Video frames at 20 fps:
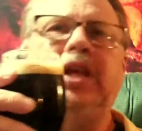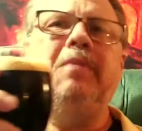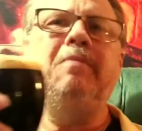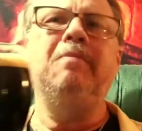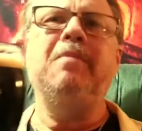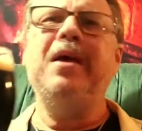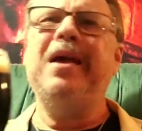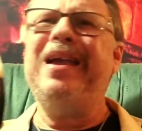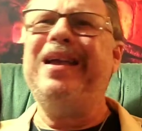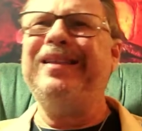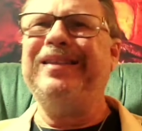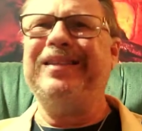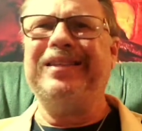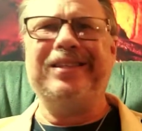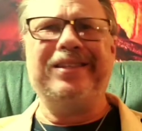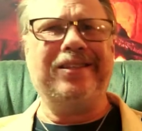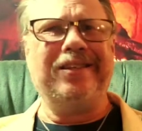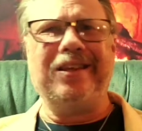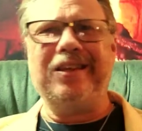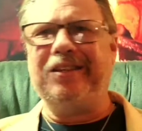She made
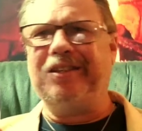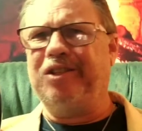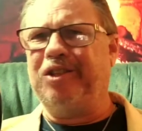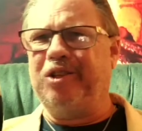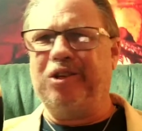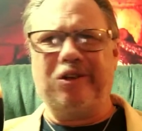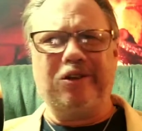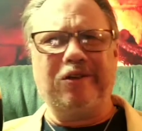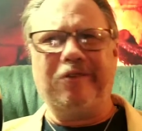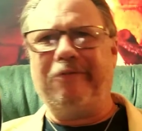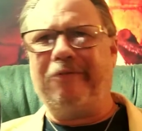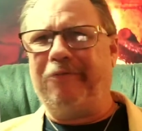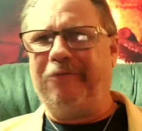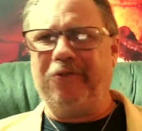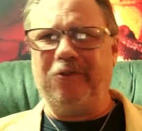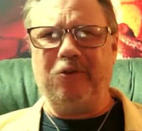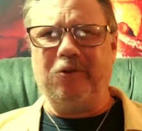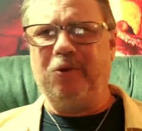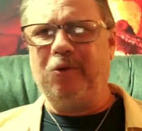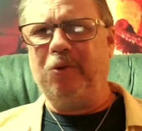such a
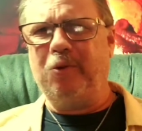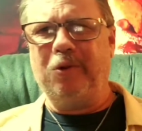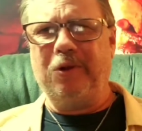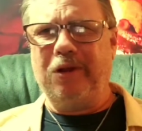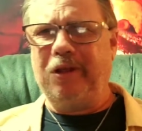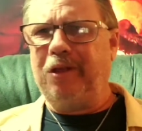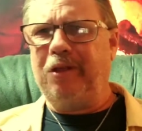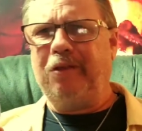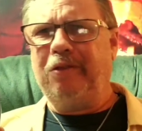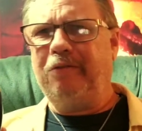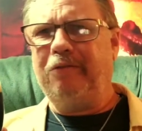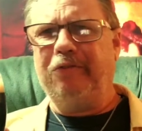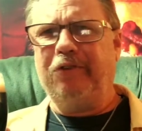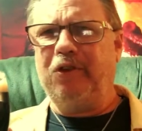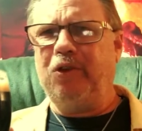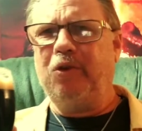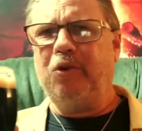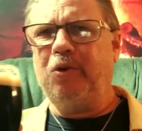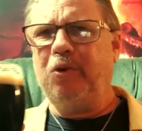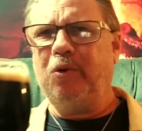fool of
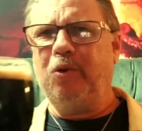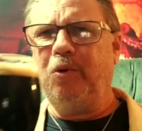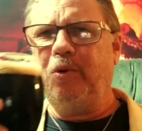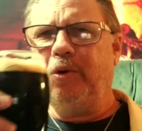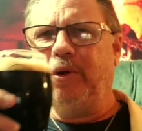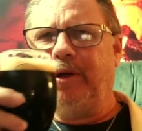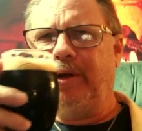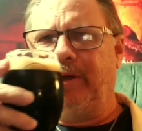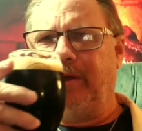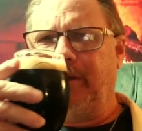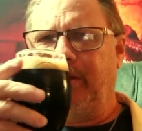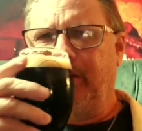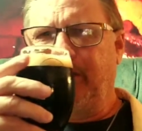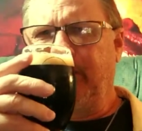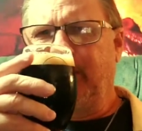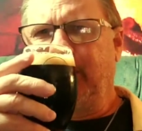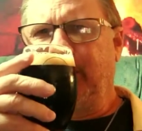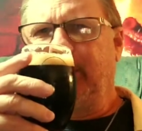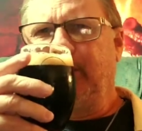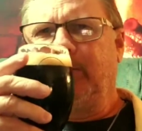you
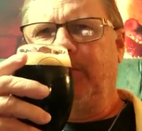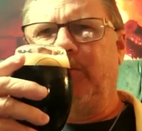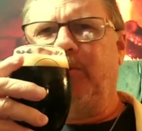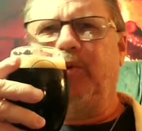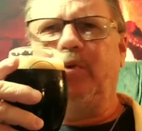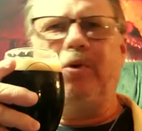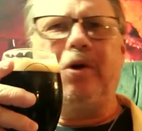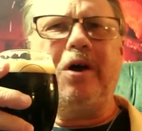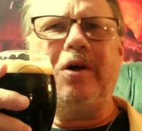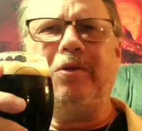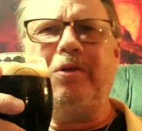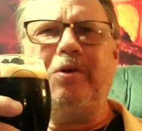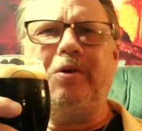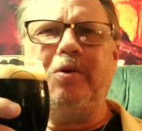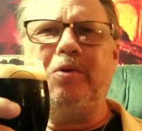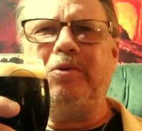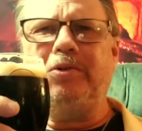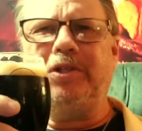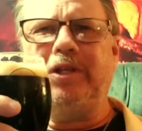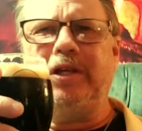through all
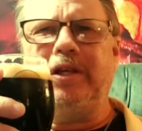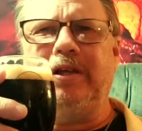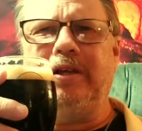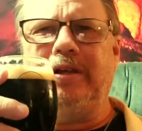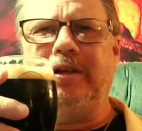those